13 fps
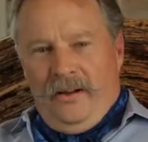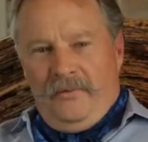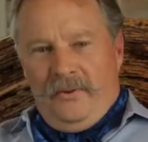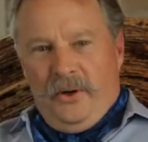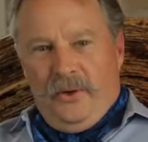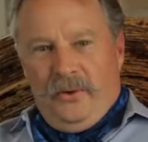
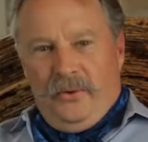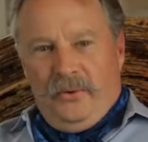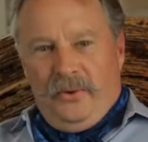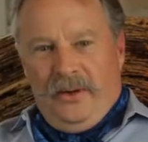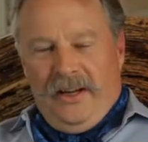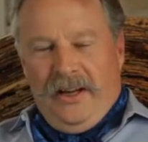I've
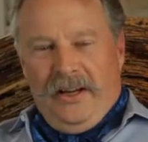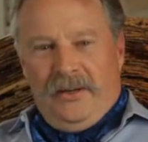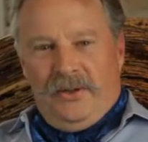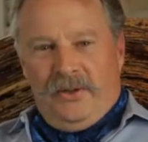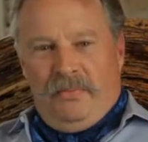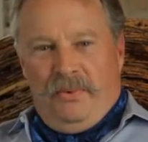known
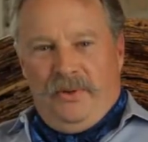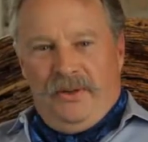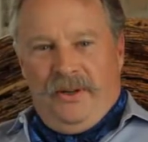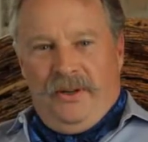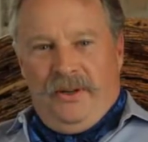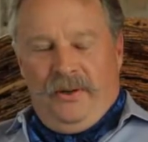Ange
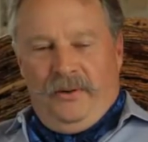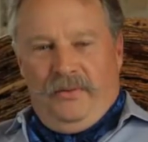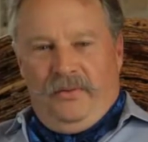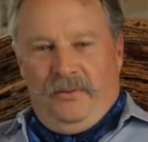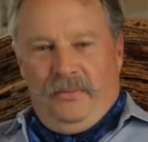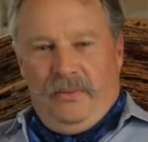Barzillo
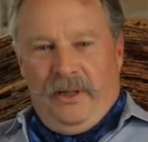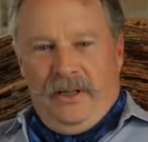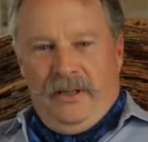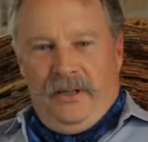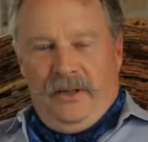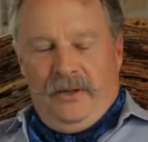for
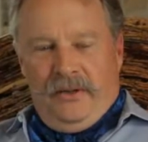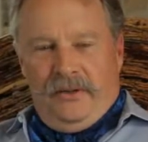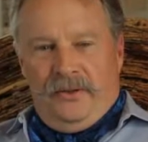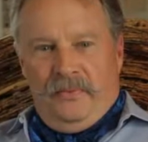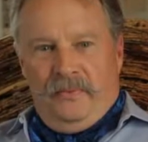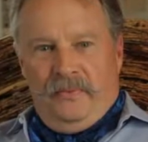many
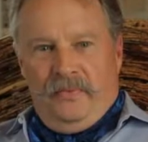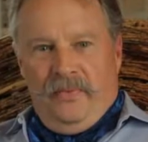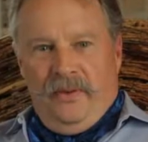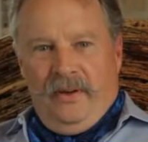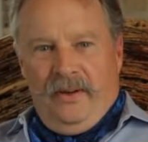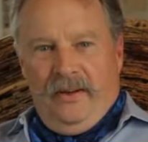years,
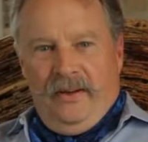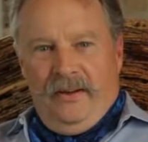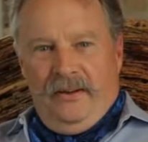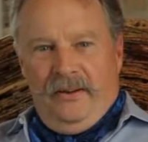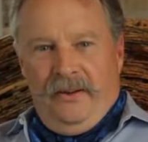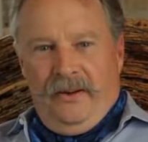
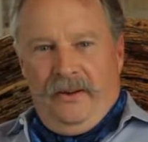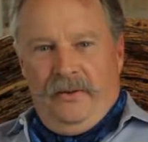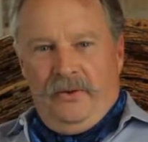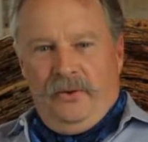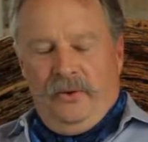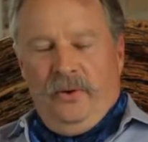and
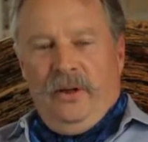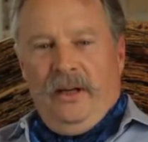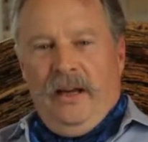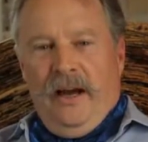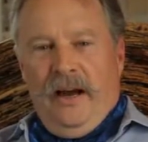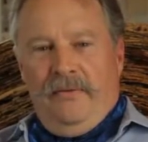
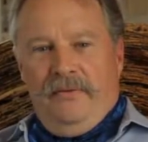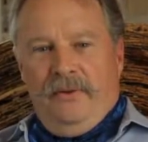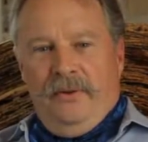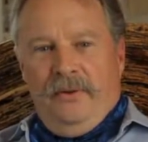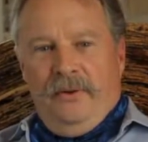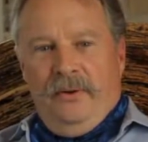shortly
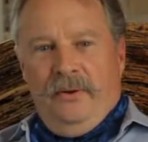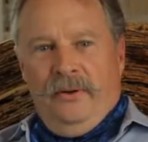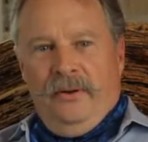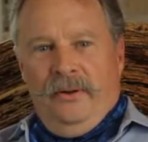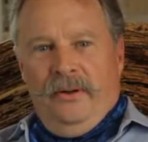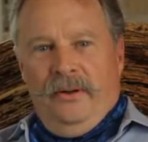after
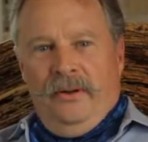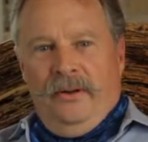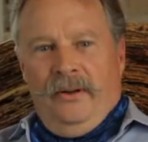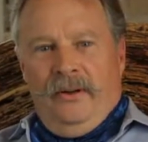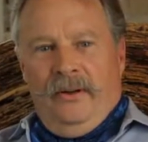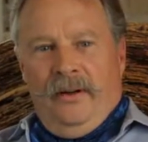
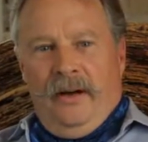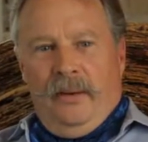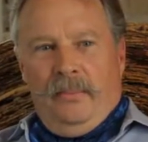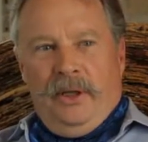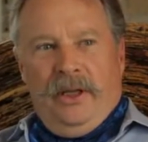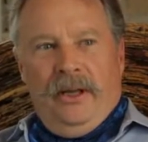
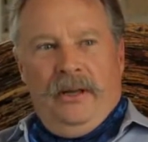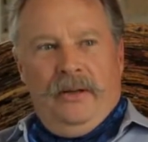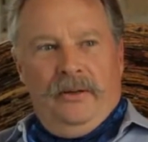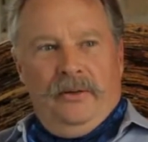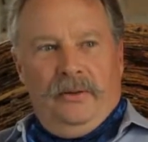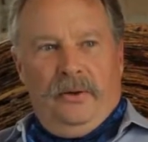I
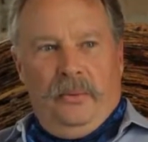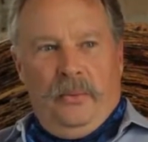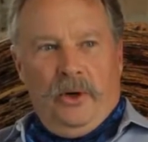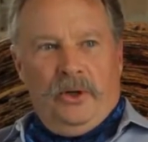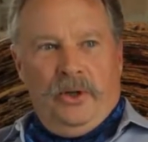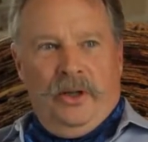began to
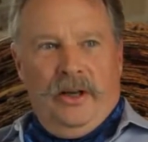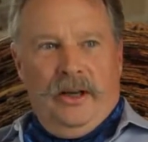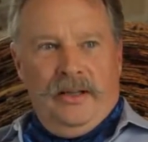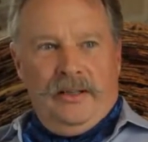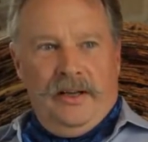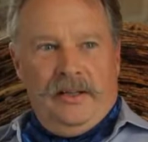
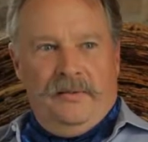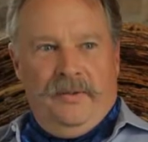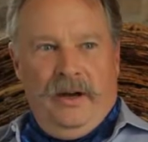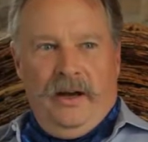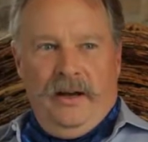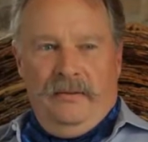commercialize
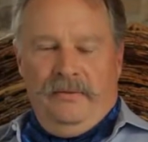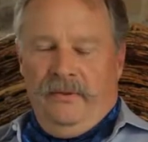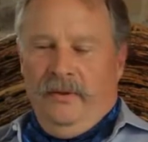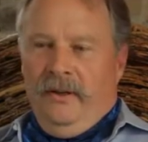S5,